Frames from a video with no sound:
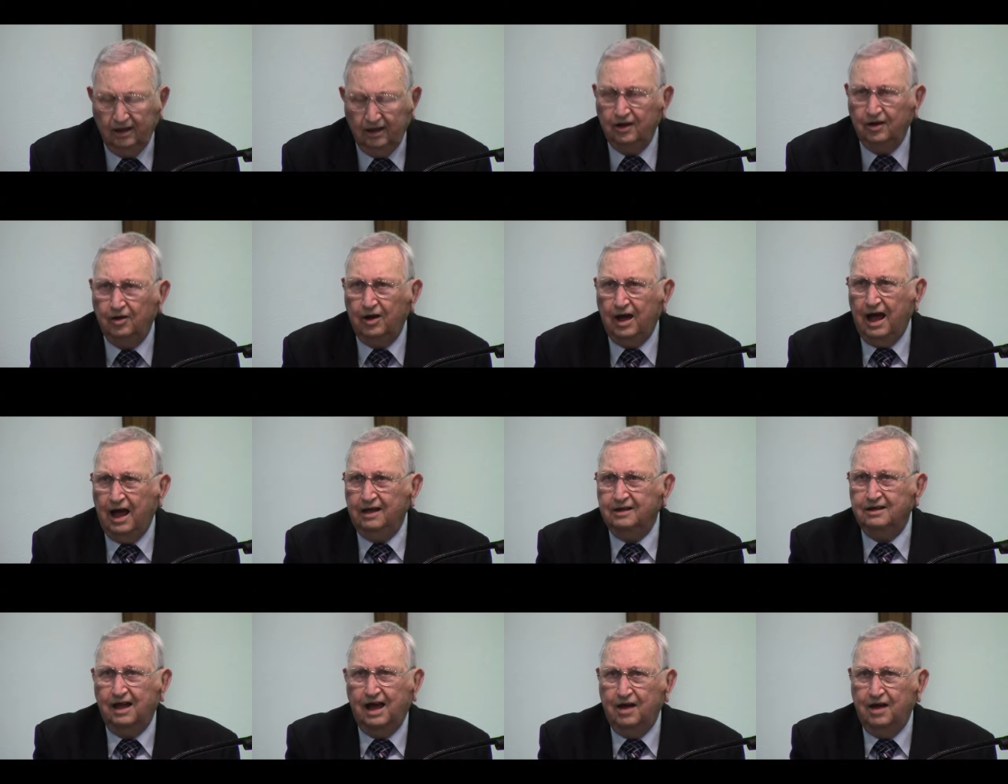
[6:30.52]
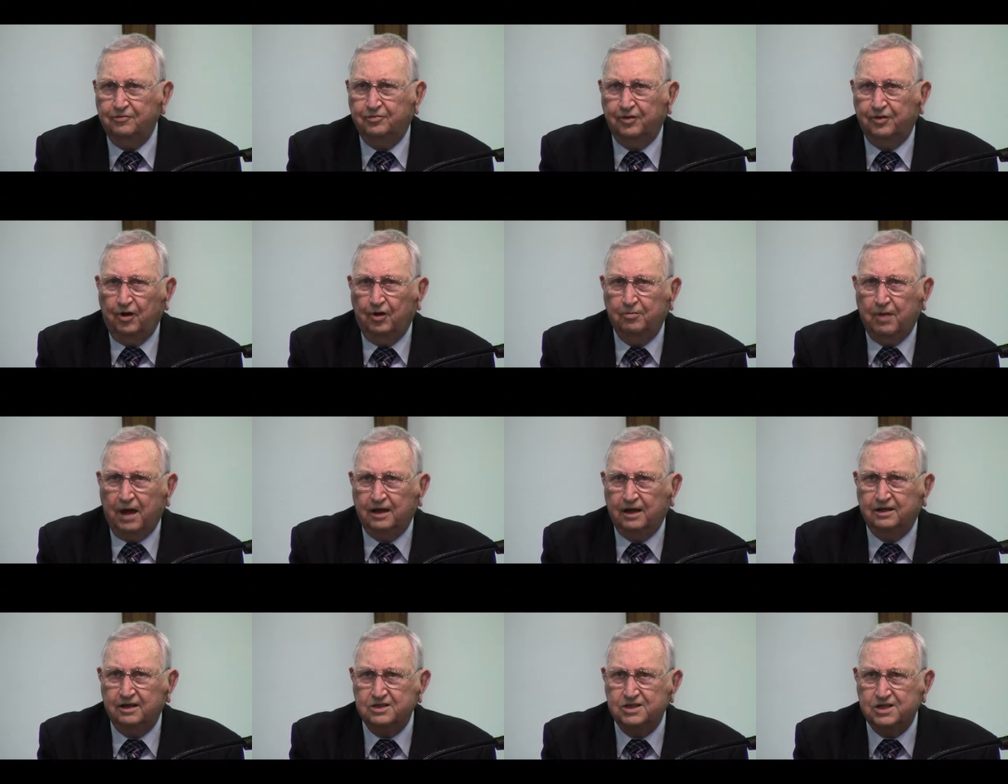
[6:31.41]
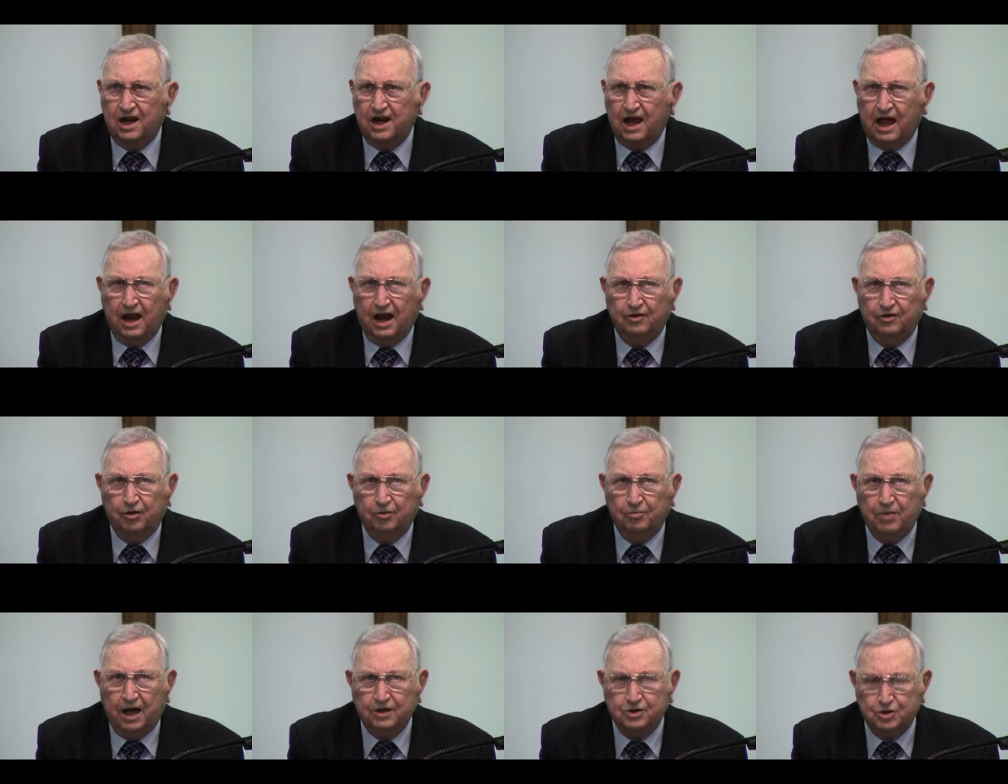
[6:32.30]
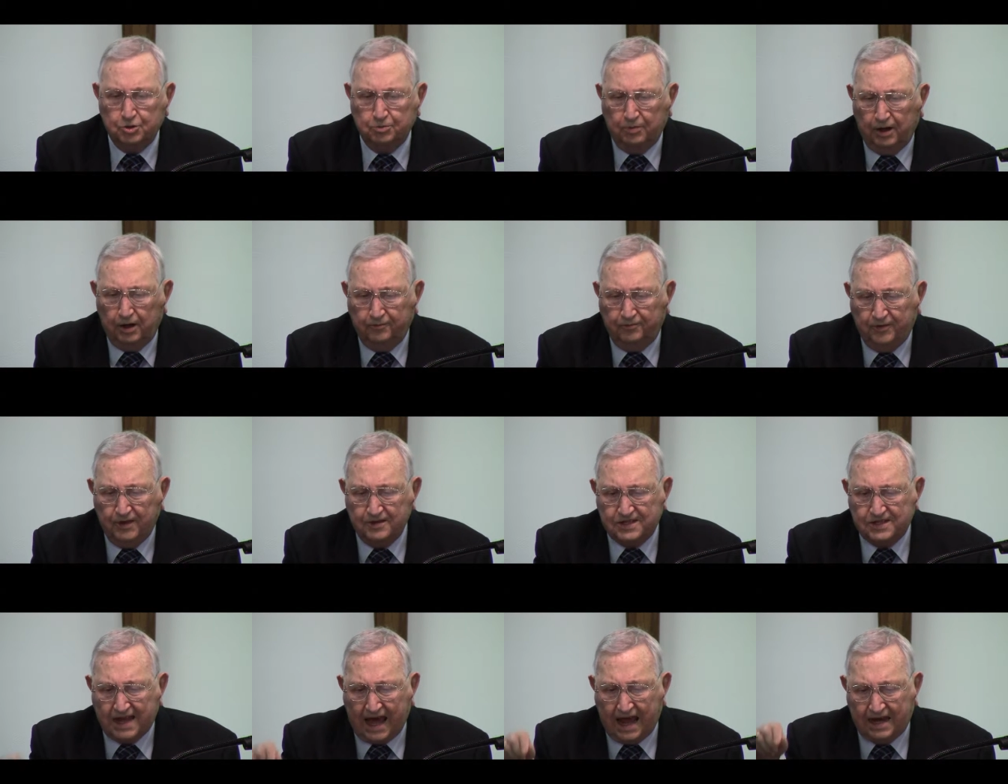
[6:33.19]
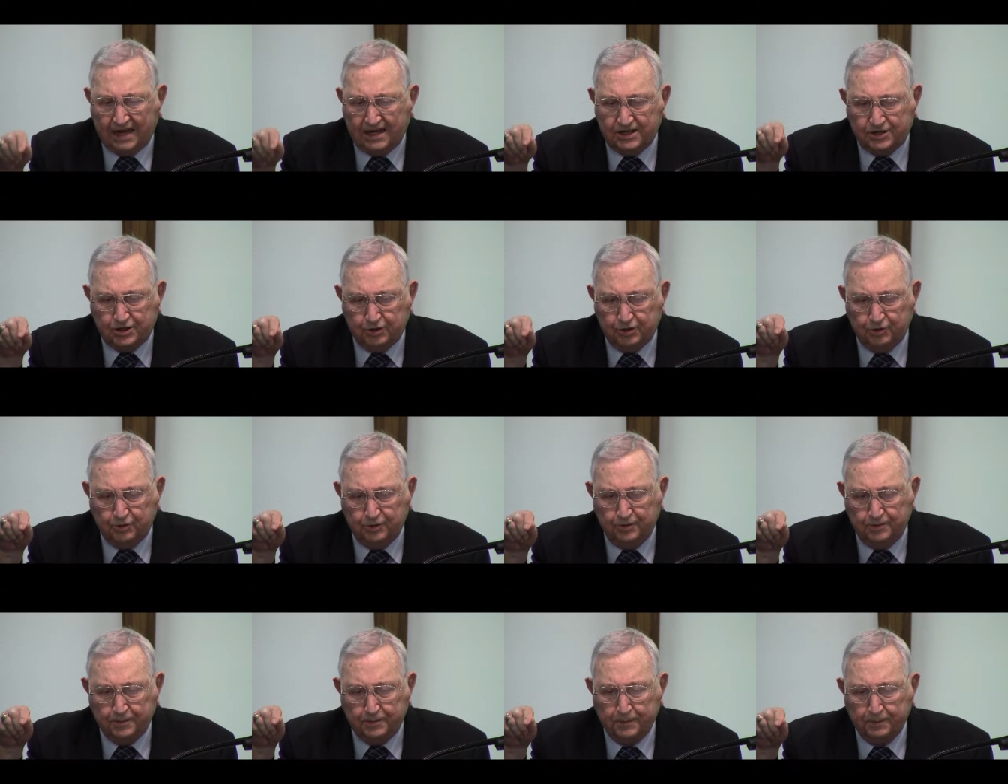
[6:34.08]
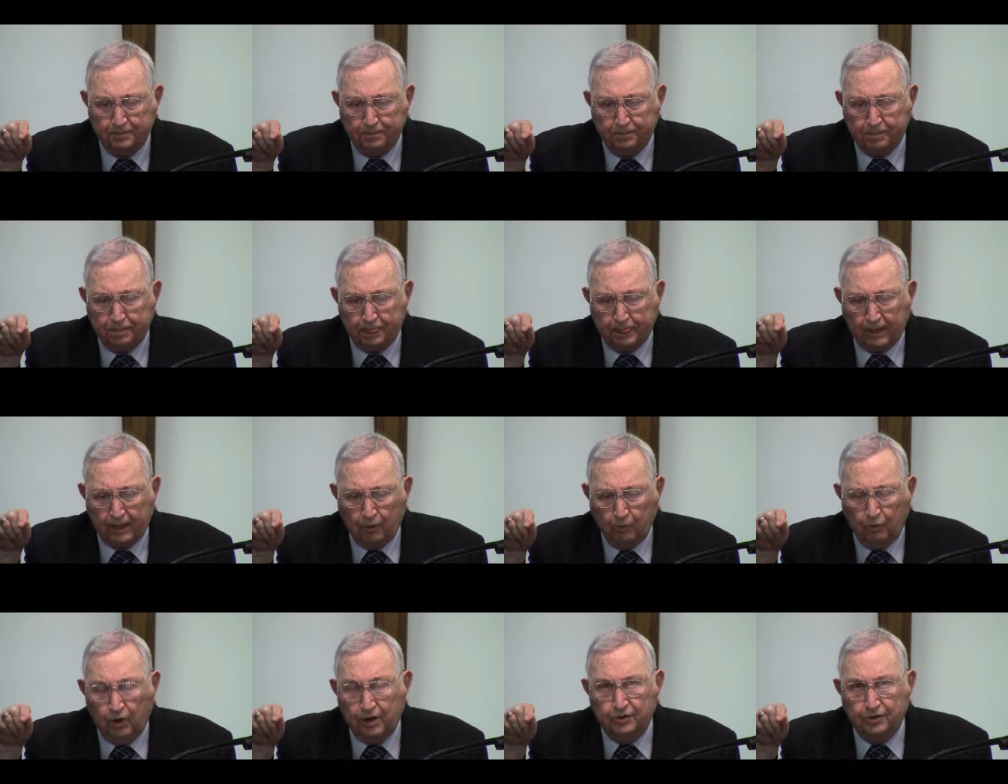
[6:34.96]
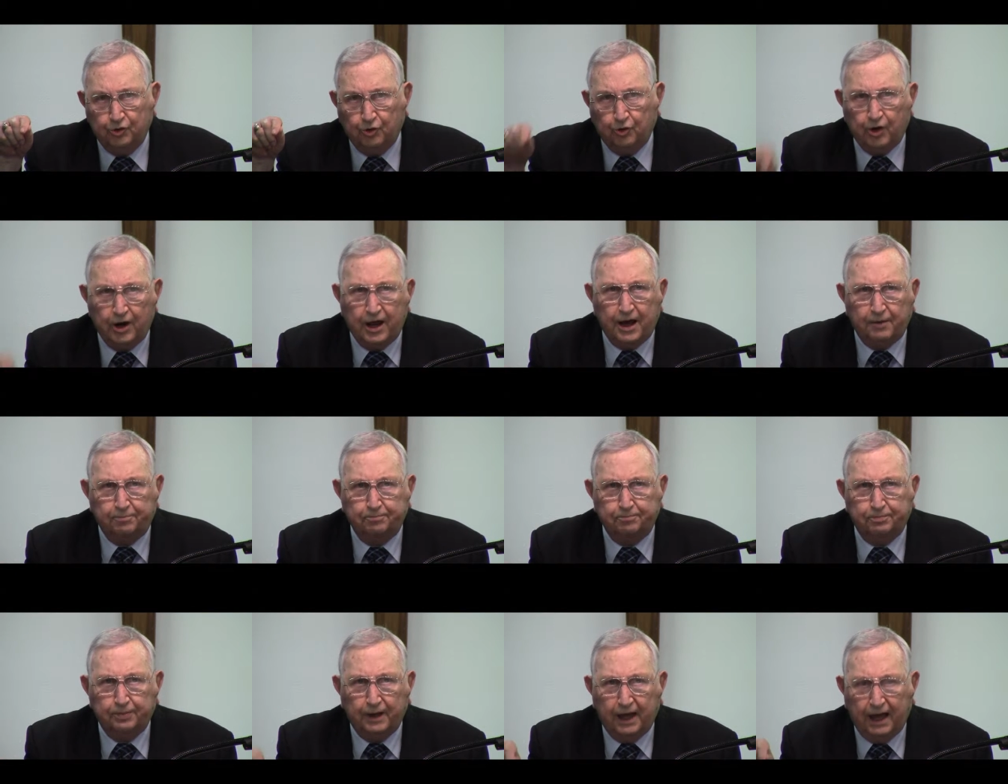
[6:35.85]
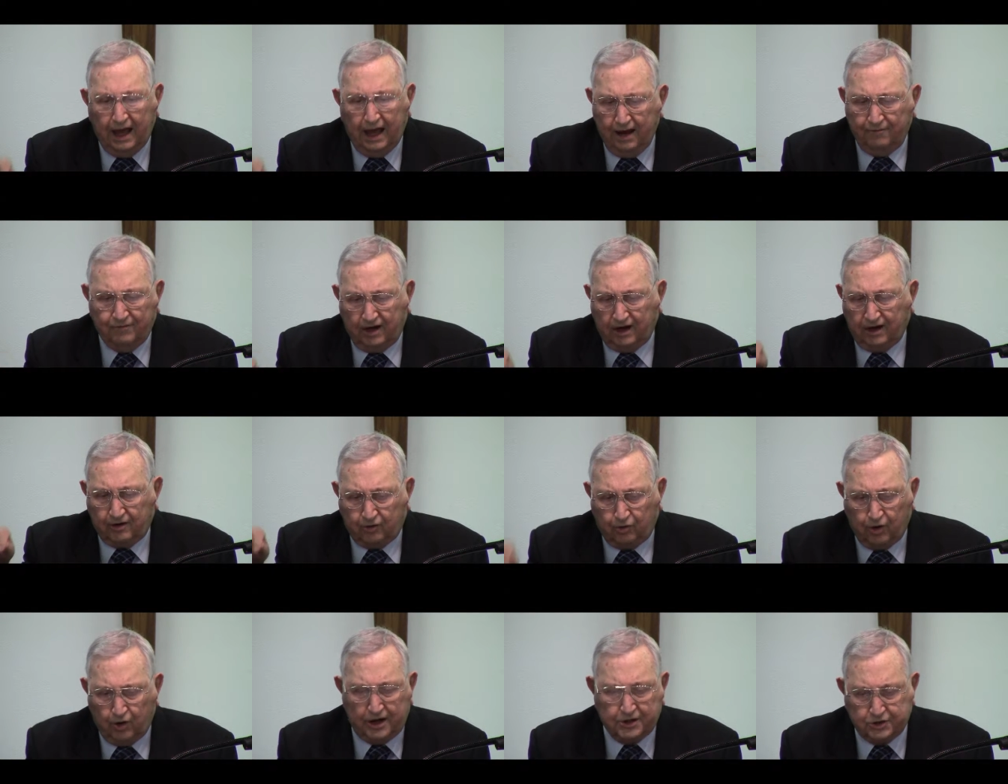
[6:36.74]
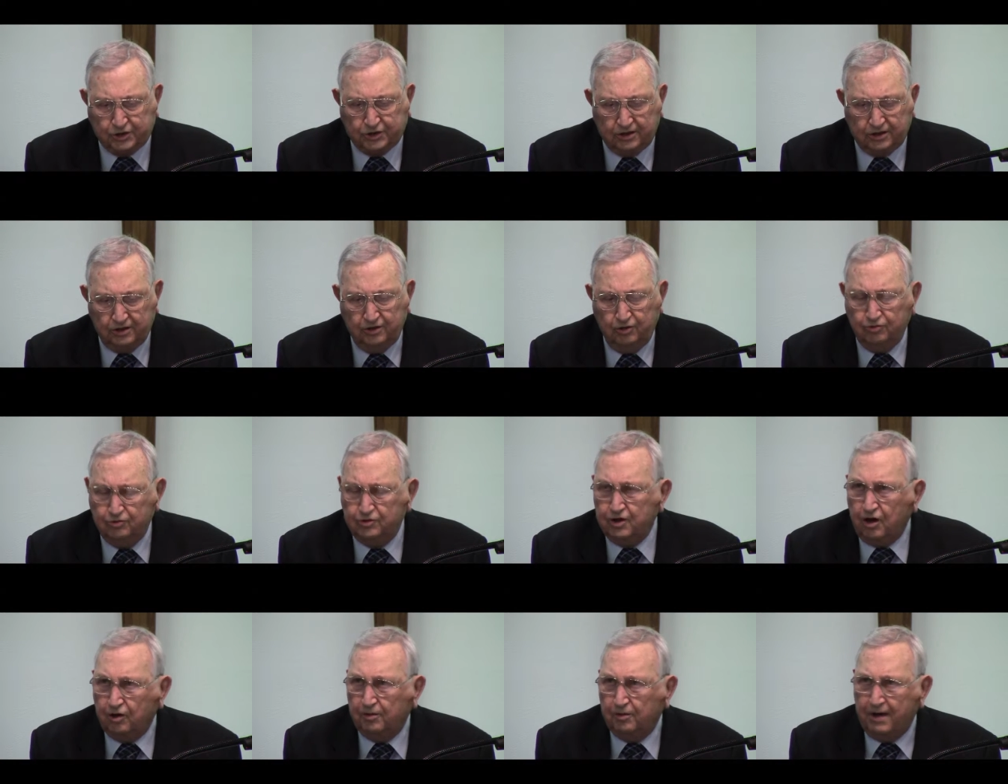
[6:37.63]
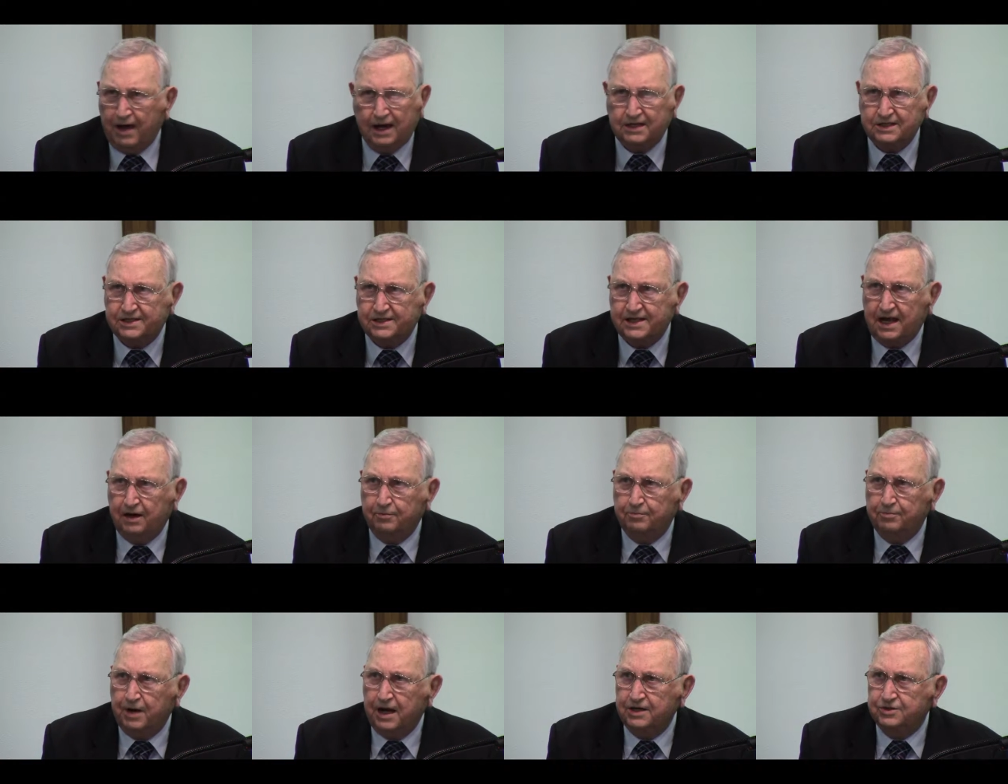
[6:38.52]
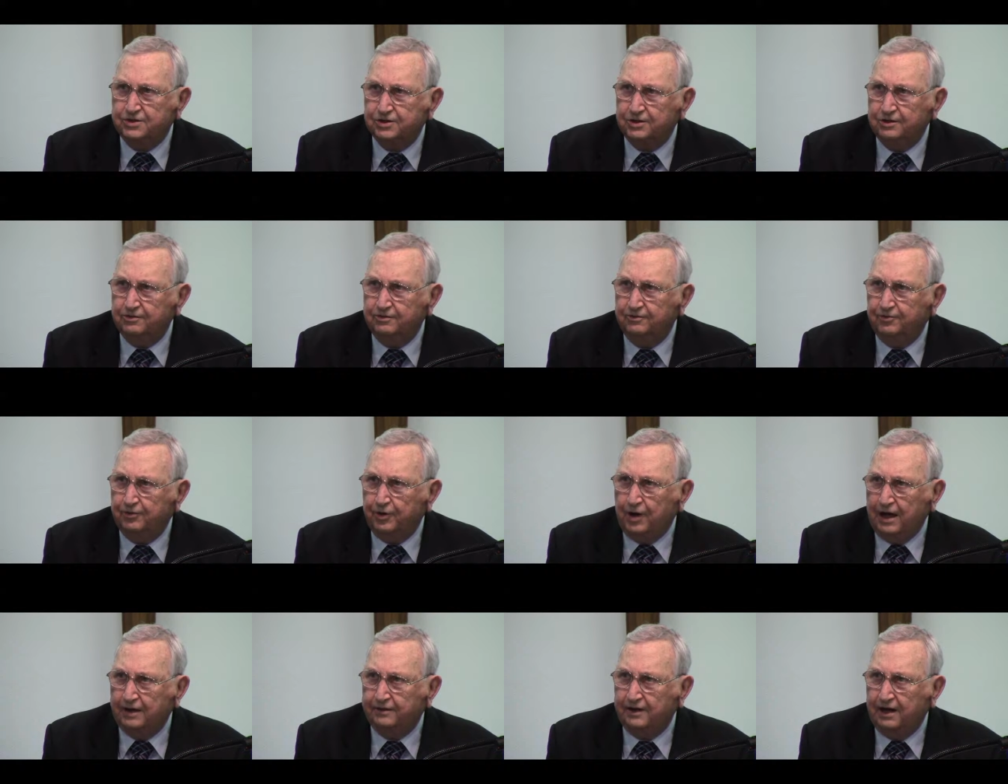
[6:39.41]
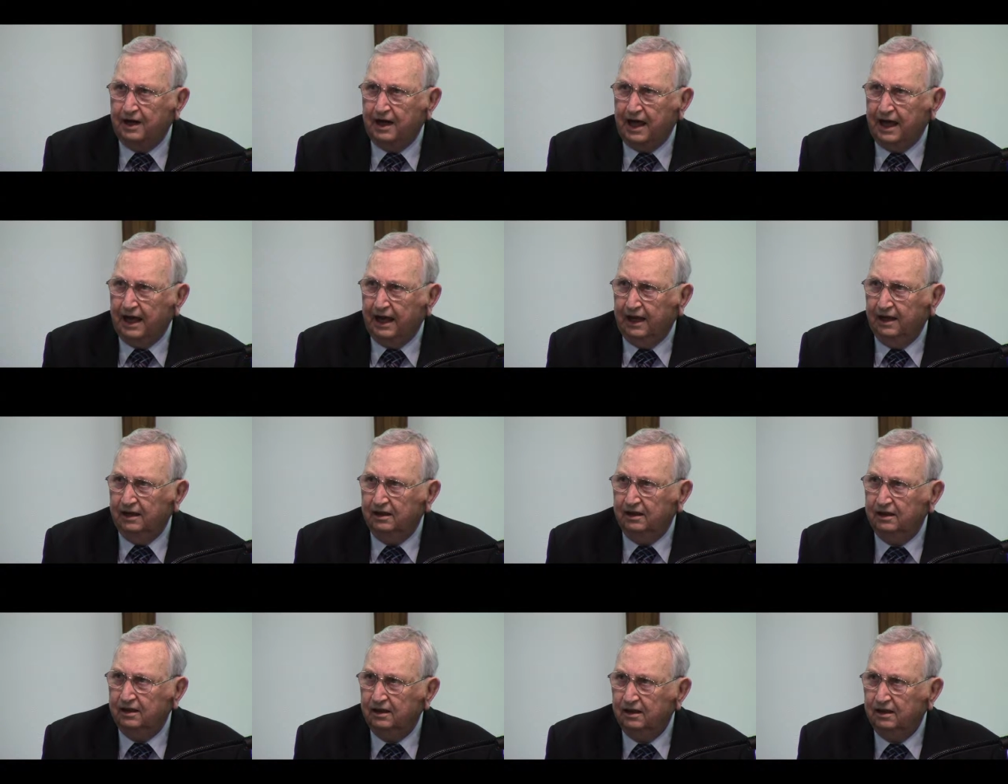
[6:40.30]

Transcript: You know, I, I've thought about this a lot. I don't know about you, but if this attitude would grip every Christian, you talk about a celebration throughout the land,